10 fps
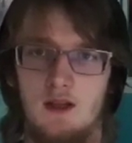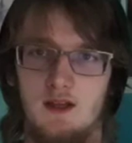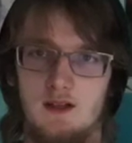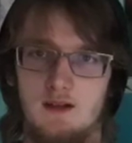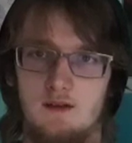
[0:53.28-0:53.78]

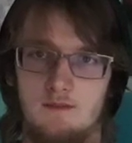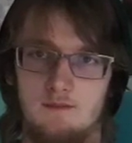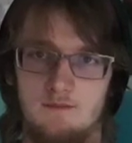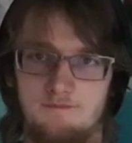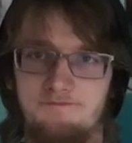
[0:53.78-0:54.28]
And
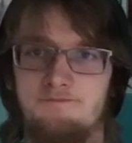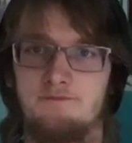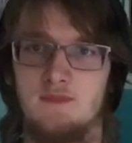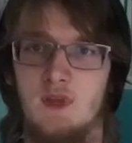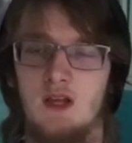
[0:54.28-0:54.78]

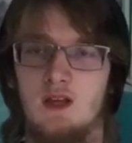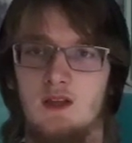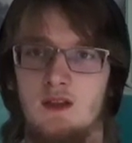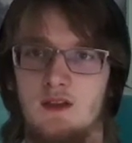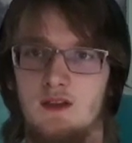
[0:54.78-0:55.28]

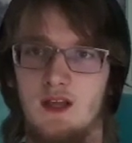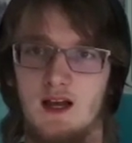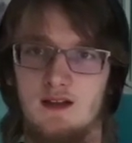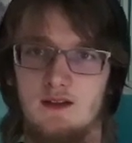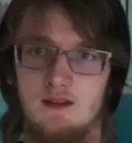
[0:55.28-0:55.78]

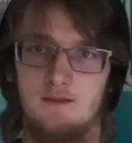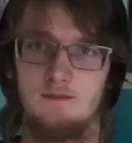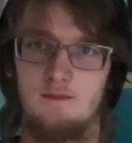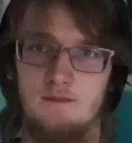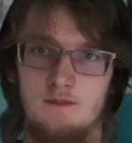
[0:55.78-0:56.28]
there
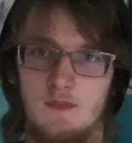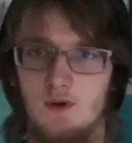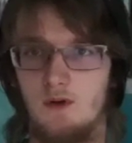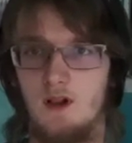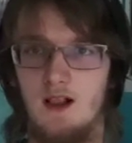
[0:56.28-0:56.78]

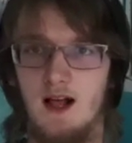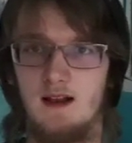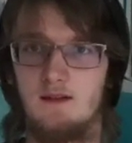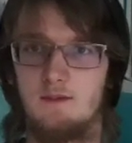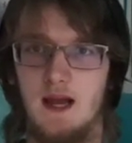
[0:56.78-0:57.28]
were a lot
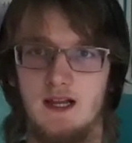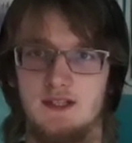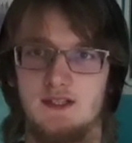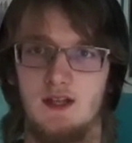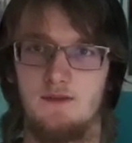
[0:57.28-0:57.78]
of bad
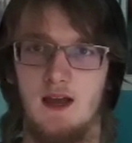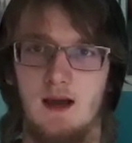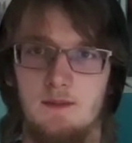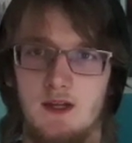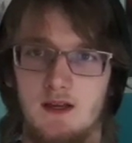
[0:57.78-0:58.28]
stuff
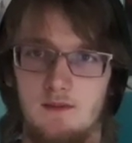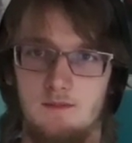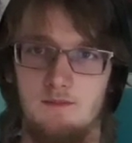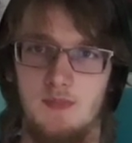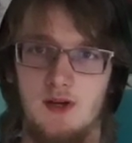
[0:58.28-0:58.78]
happening,
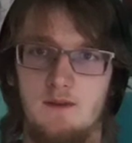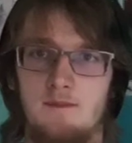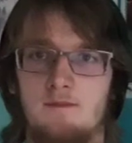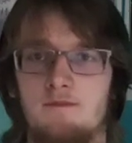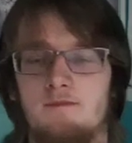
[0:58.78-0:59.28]

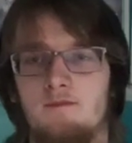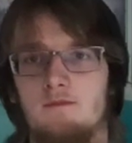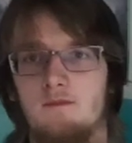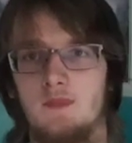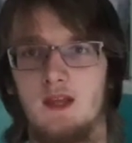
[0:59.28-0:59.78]
but
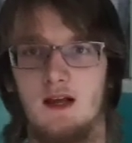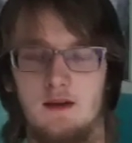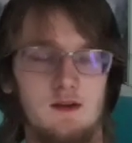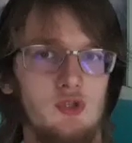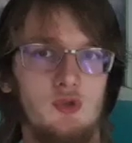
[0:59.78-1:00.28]
yeah,
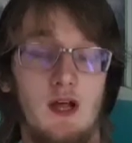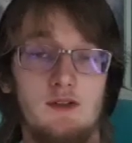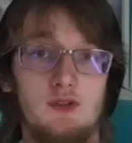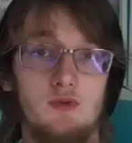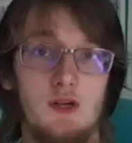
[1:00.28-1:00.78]

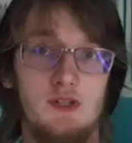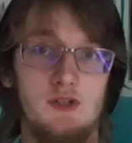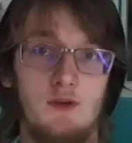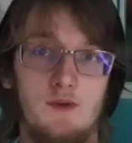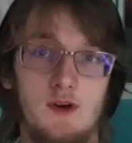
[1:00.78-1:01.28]
2020 is
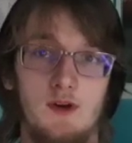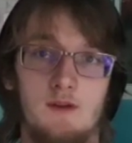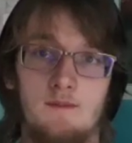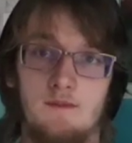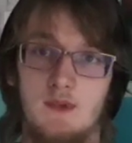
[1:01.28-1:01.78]
over.
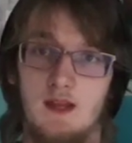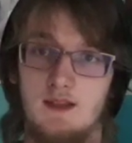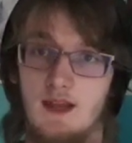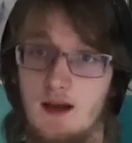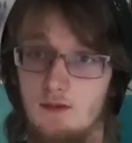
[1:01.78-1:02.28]

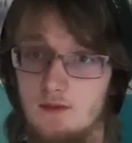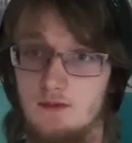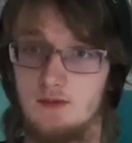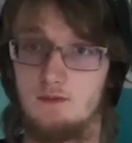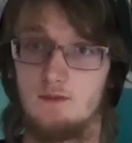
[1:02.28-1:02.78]
Now
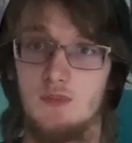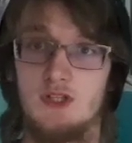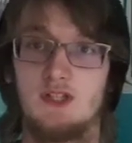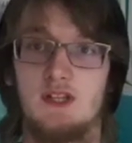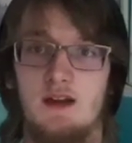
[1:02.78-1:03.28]
we
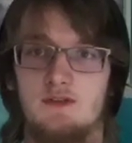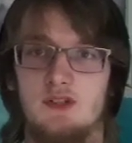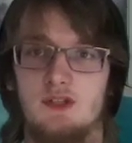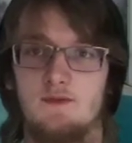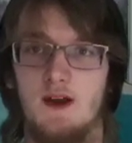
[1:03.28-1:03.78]
just have to
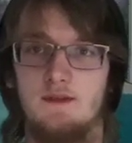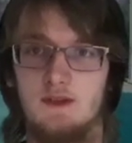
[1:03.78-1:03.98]
survive